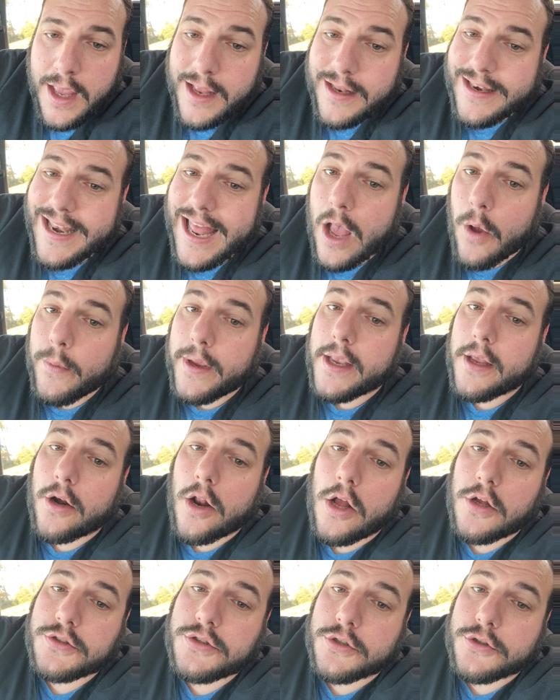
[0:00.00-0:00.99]
Now we could
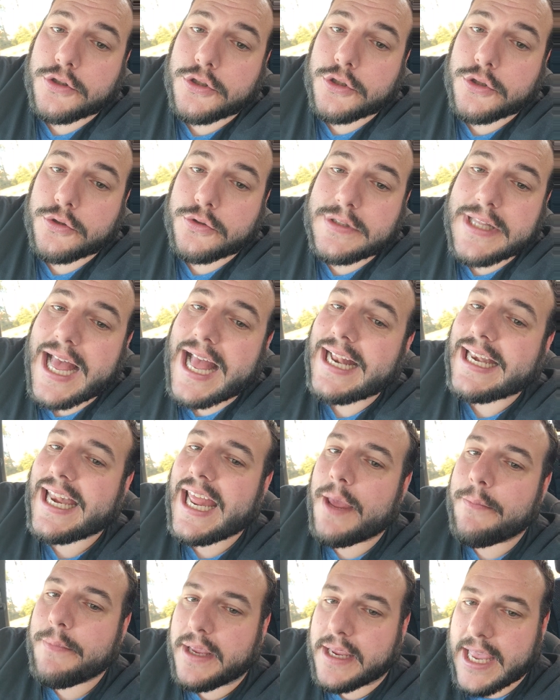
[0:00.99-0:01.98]
also do
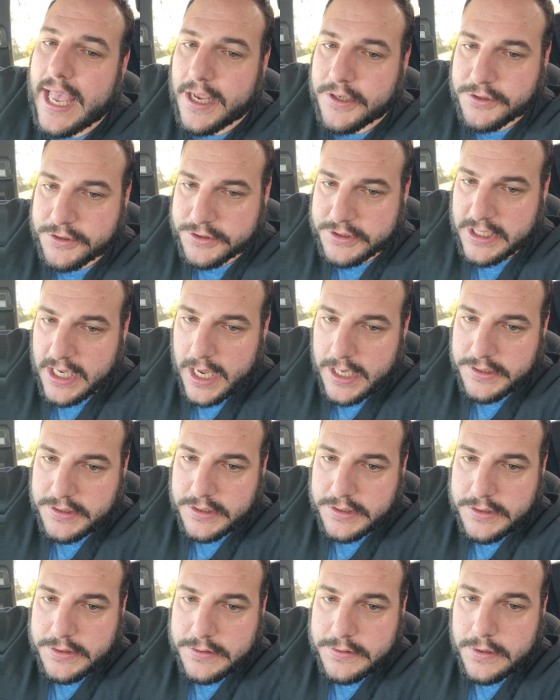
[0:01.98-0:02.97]
dynamic
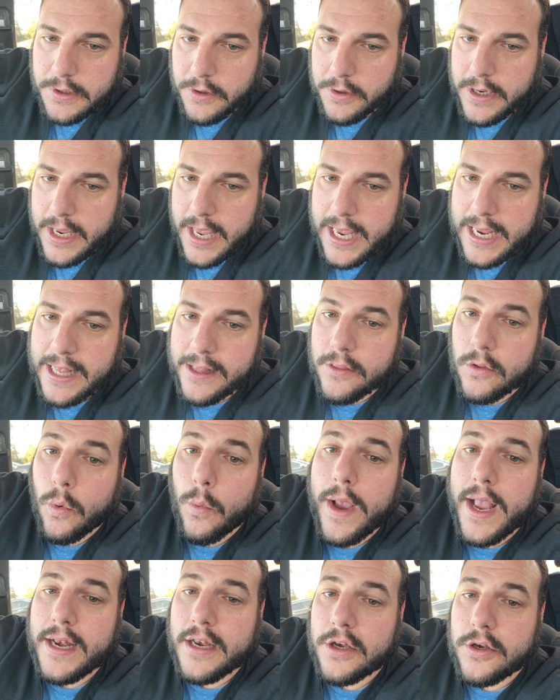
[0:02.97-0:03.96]
exercises. Okay, and the
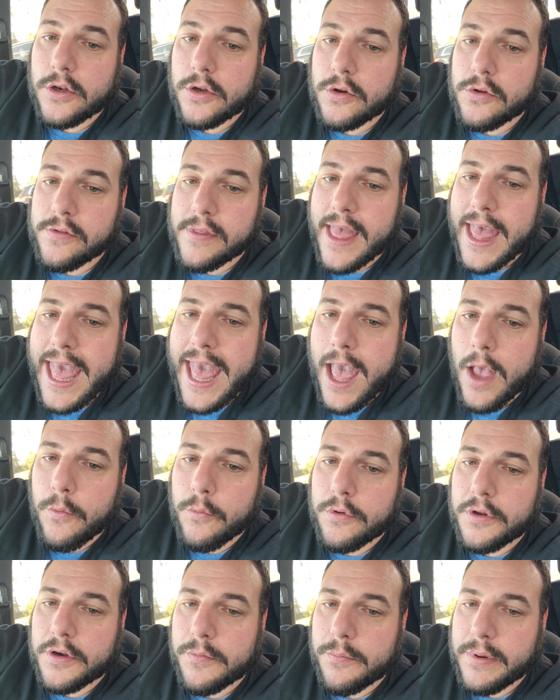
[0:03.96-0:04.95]
way to do that
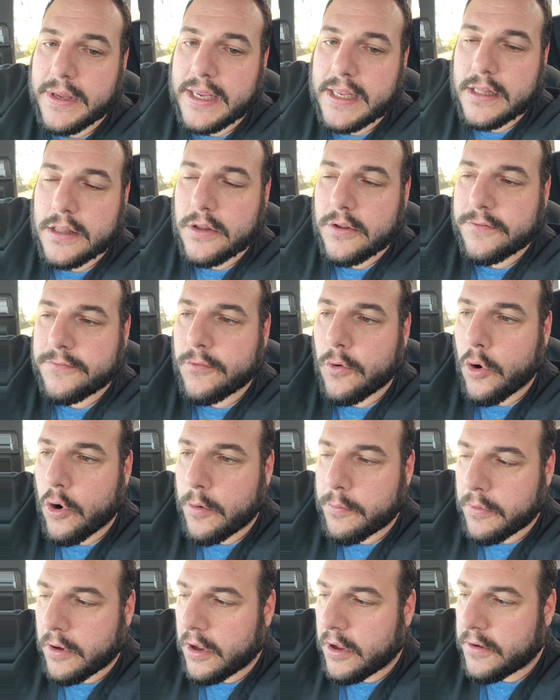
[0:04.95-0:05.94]
would be in the
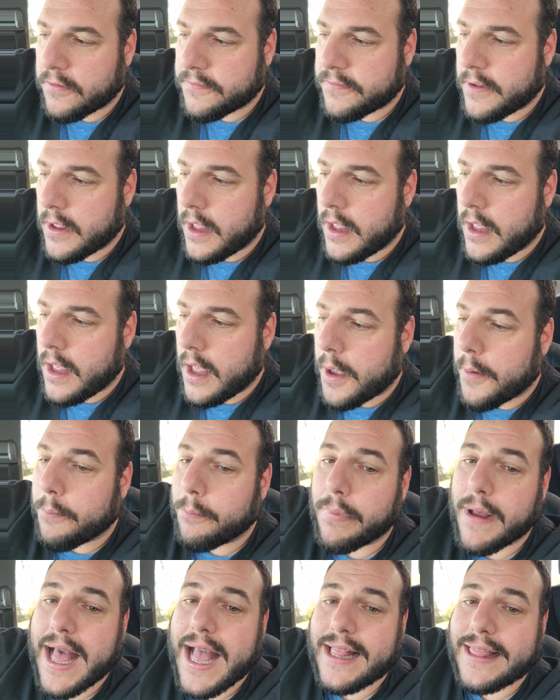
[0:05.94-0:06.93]
form of
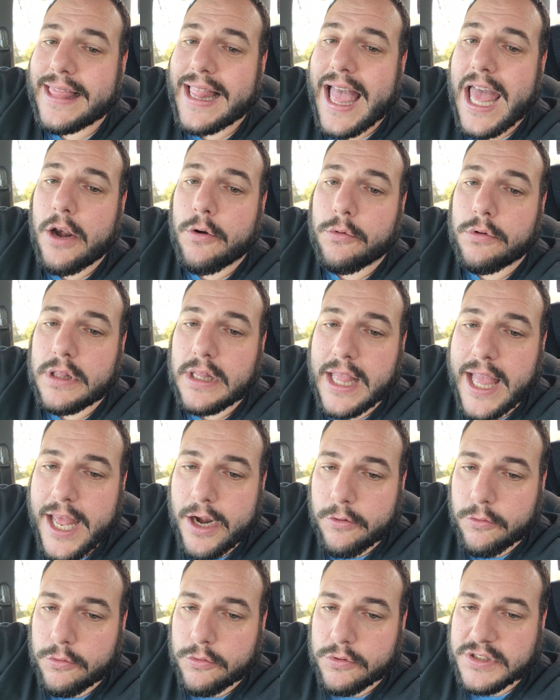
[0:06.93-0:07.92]
bilateral
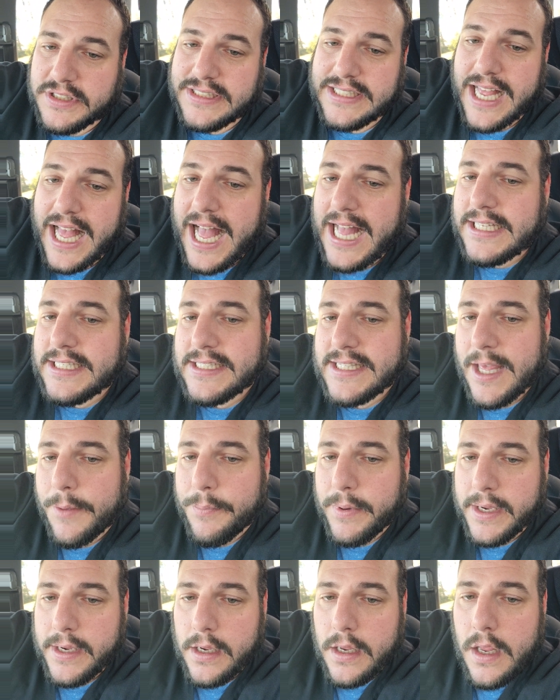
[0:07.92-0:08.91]
lateral
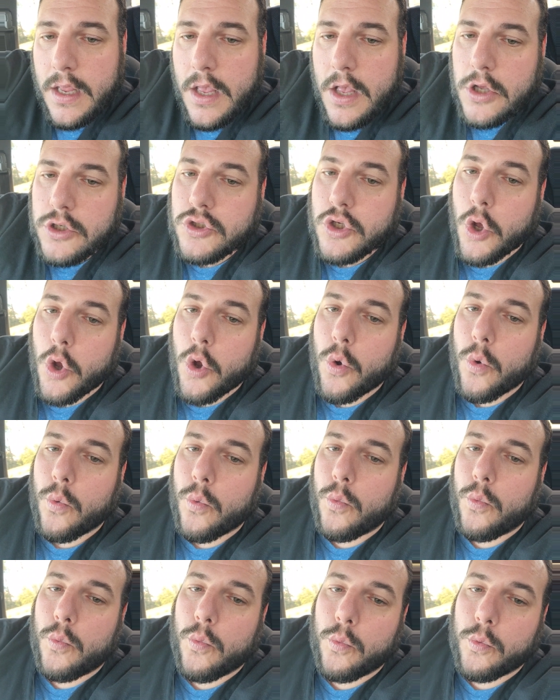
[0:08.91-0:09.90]
sidestepping. So
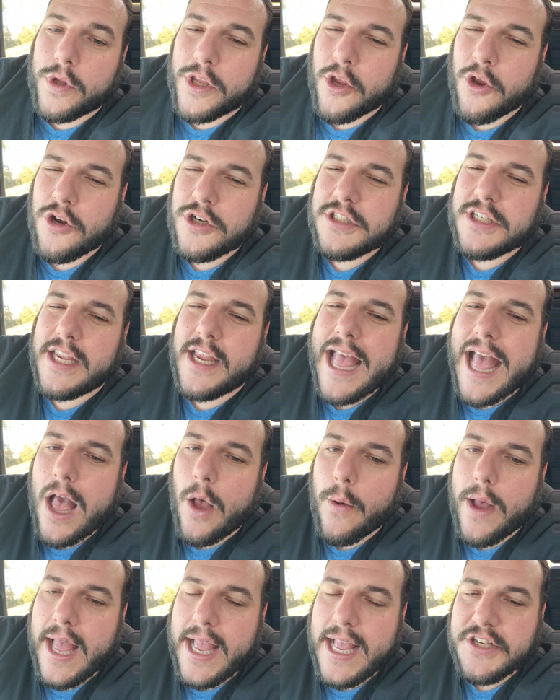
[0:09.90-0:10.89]
usually how
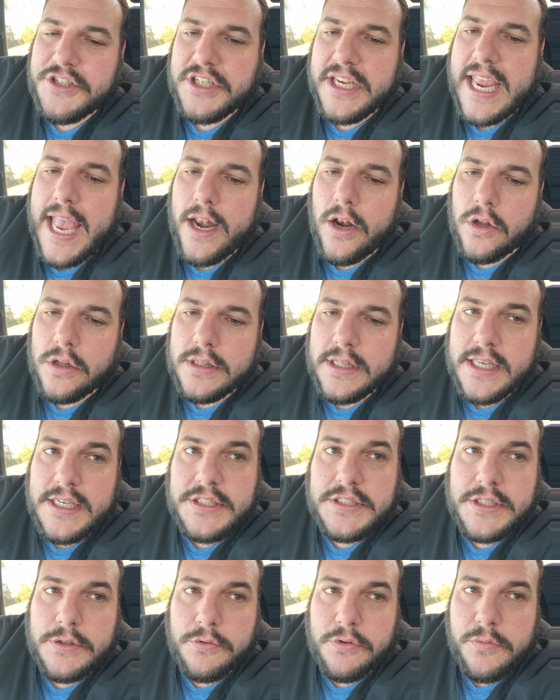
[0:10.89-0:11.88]
I educate on
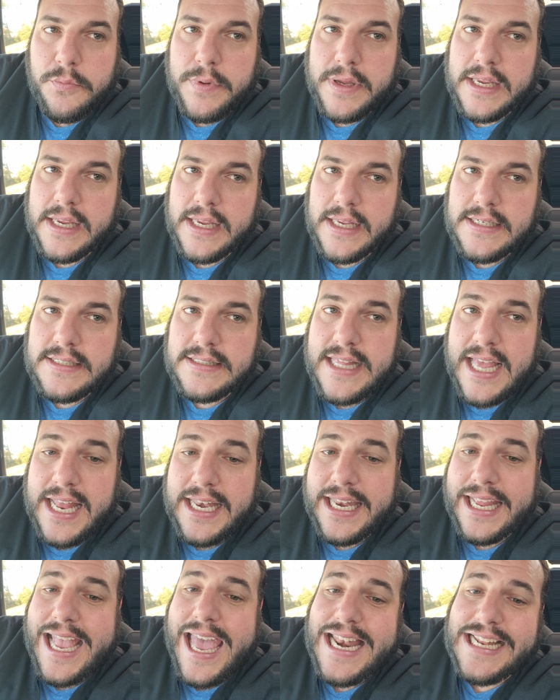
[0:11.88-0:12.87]
this, it would be
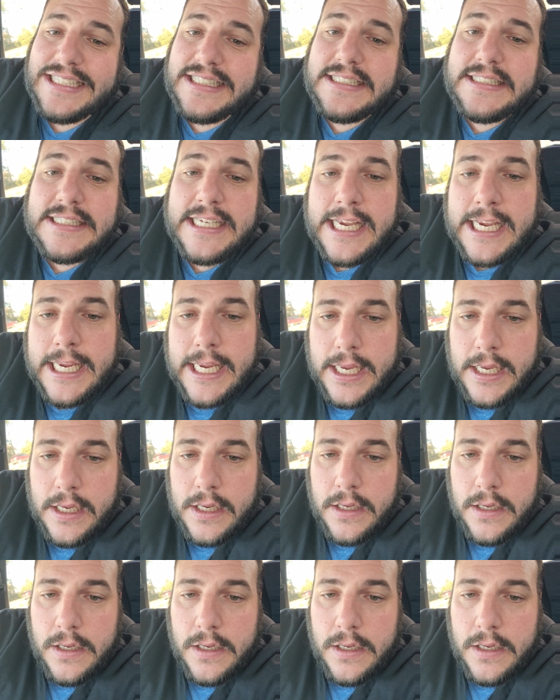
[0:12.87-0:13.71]
standing at a sink.